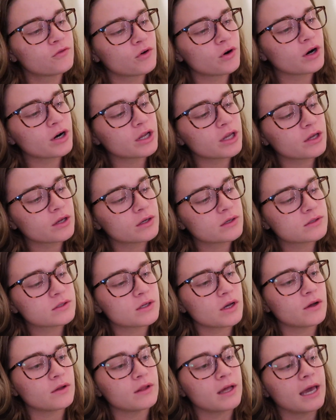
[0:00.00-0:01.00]
for you,
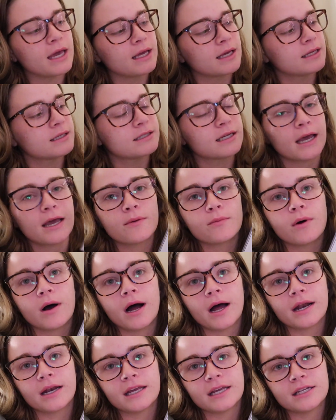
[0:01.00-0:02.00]
so like day
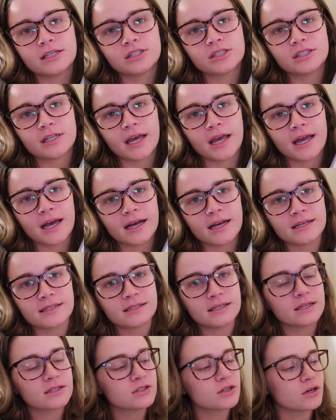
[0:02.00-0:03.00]
1, each day
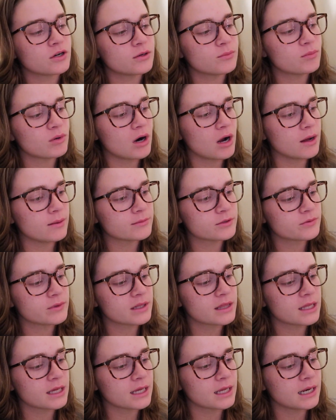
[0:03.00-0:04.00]
has a certain prompt
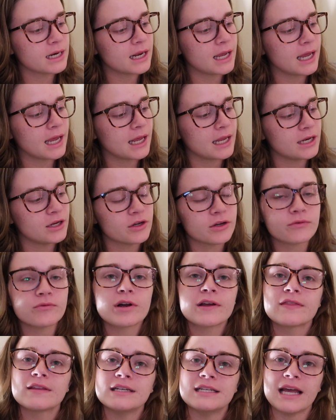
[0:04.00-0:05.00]
with it, and you can
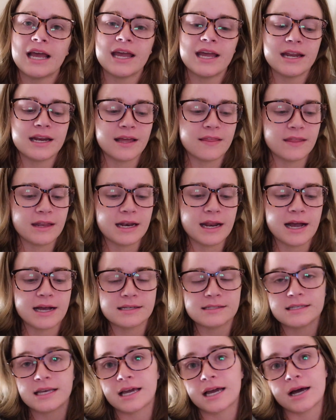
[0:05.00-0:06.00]
write the date, and then it
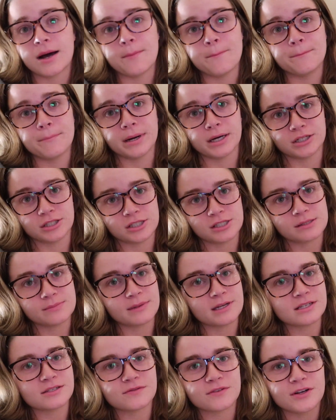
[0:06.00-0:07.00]
has like a bunch of
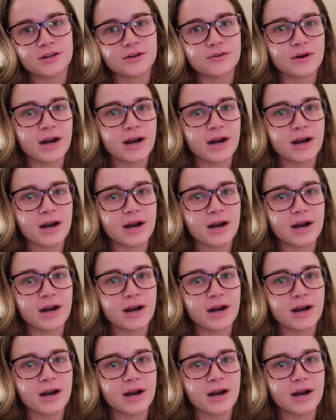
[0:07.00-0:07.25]
space for you to